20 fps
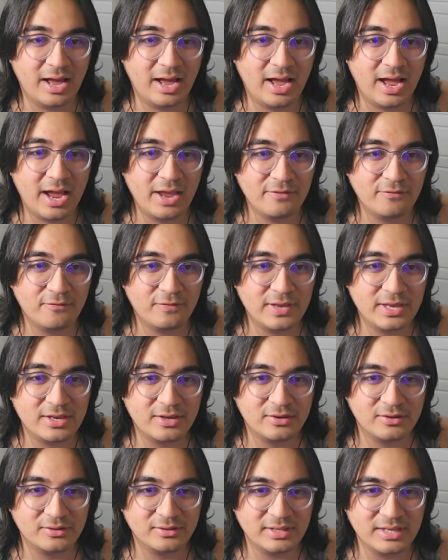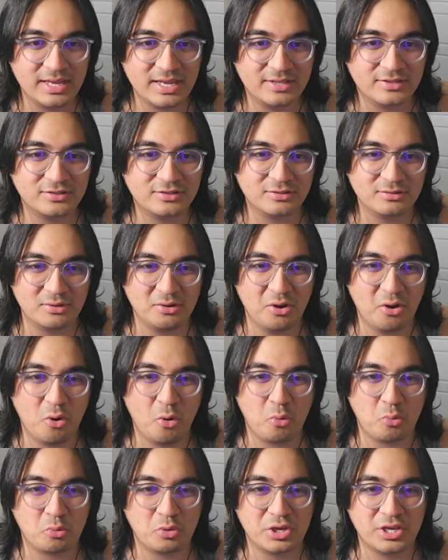I think it's
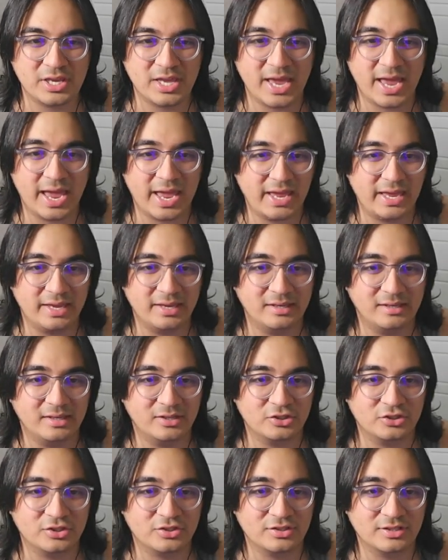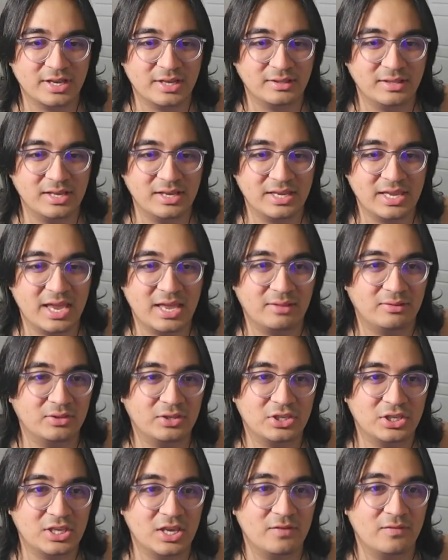okay. It's just that again,
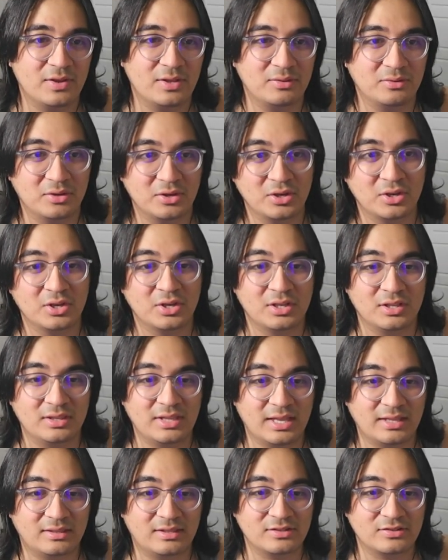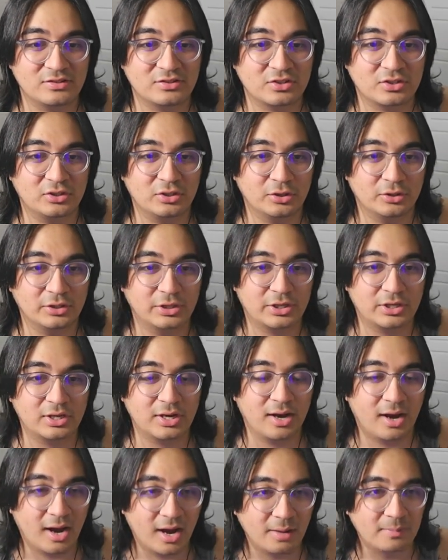given that this is clearly
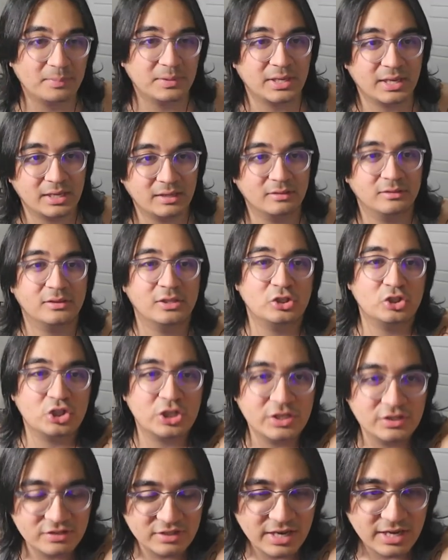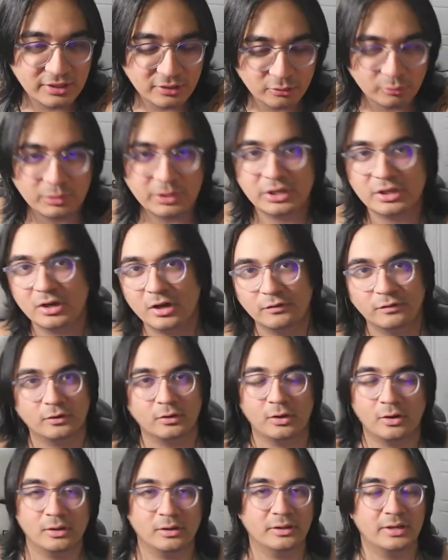copying the GTA 3 cover
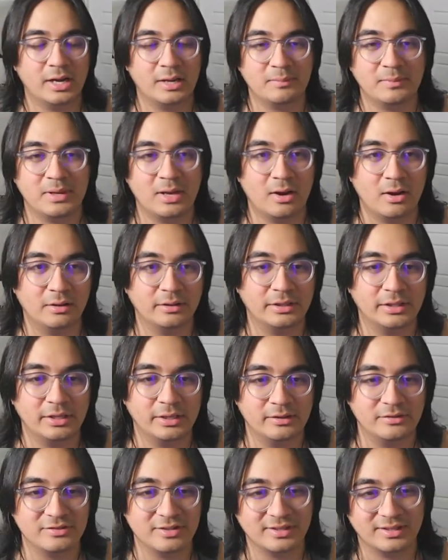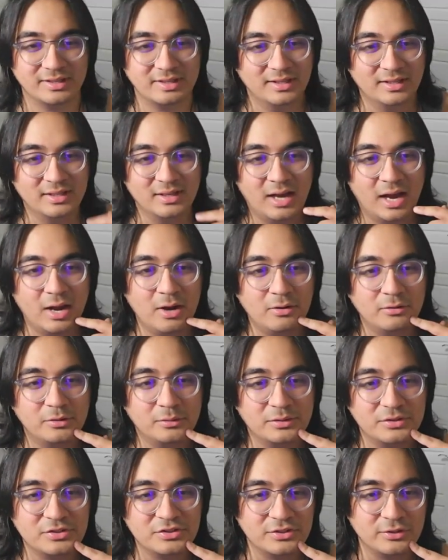art, I mean, on here, it's like I don't know if
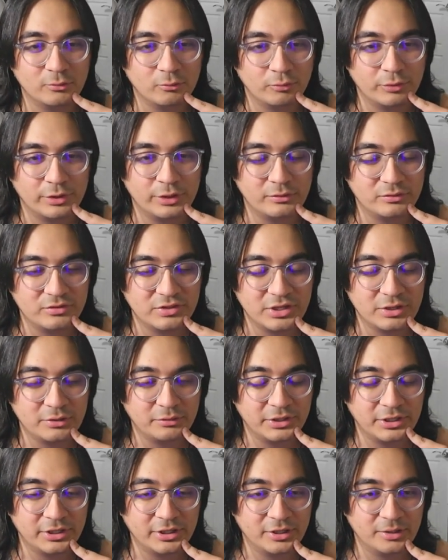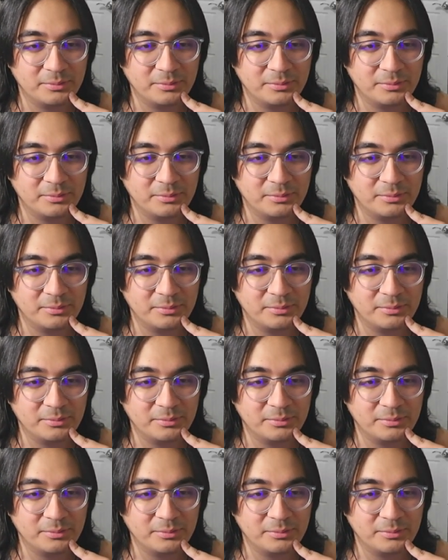this is the real deal here,